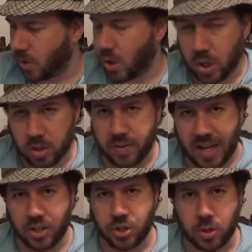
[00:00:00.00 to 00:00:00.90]
kind of
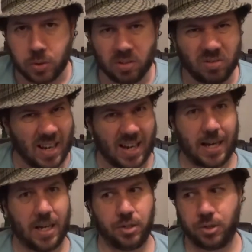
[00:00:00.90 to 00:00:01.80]
attitude,
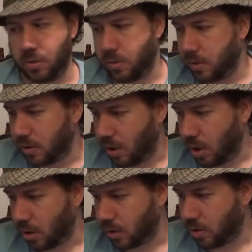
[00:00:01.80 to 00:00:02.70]
attitude,
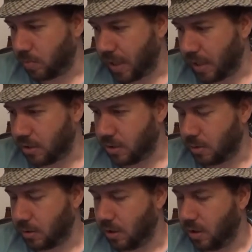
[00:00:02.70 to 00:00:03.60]
like a top
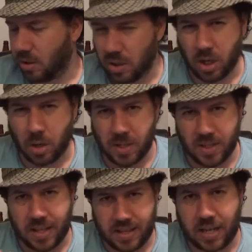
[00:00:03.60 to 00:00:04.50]
attitude. You know what I mean?
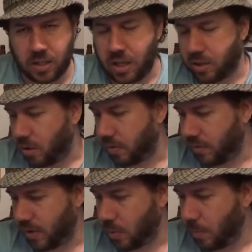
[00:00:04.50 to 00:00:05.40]
That that that kind of
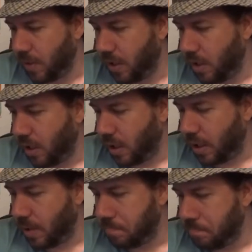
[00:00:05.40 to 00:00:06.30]
feel.
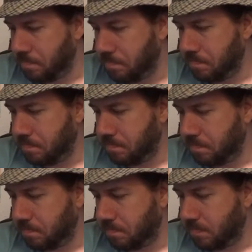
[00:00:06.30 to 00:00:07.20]
Um,
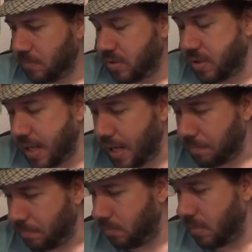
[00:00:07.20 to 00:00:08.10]
so yeah,
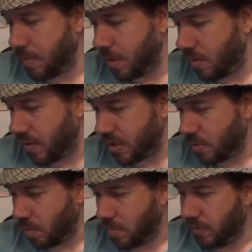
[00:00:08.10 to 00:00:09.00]
let me know if I have had this
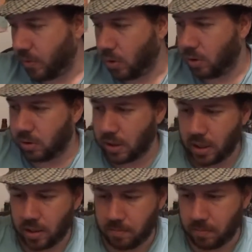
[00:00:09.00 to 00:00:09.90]
one before.
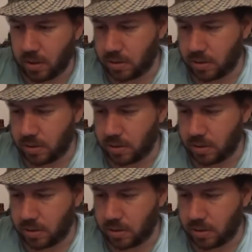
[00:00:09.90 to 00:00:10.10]
Um, I'll